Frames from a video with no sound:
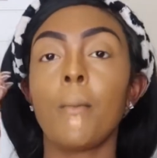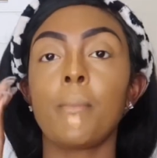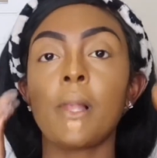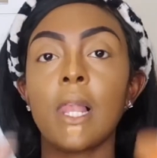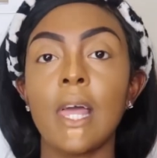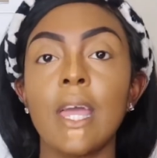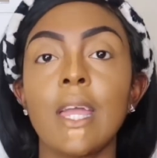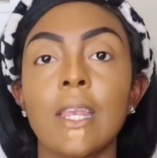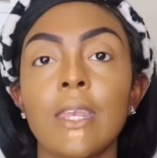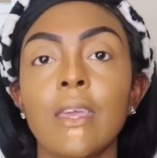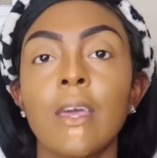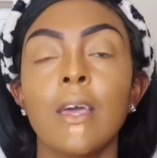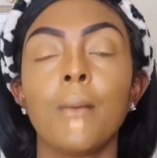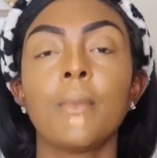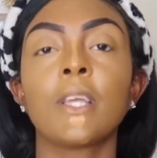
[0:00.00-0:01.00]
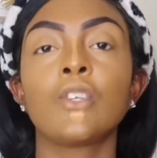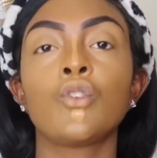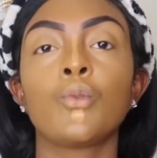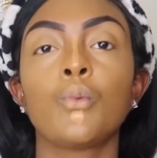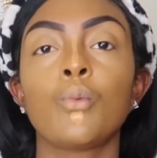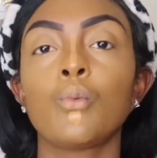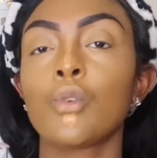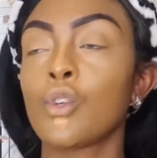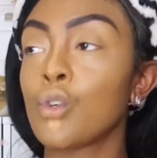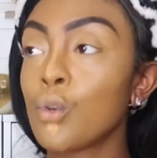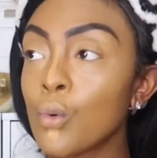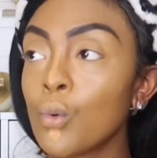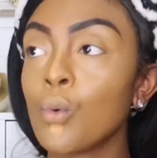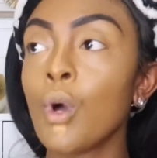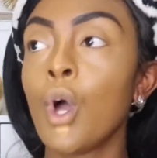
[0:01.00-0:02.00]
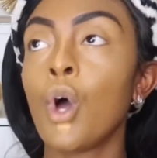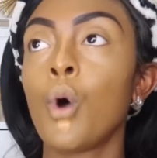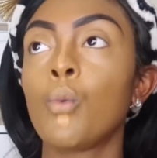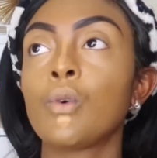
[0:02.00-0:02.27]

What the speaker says: Blend, because you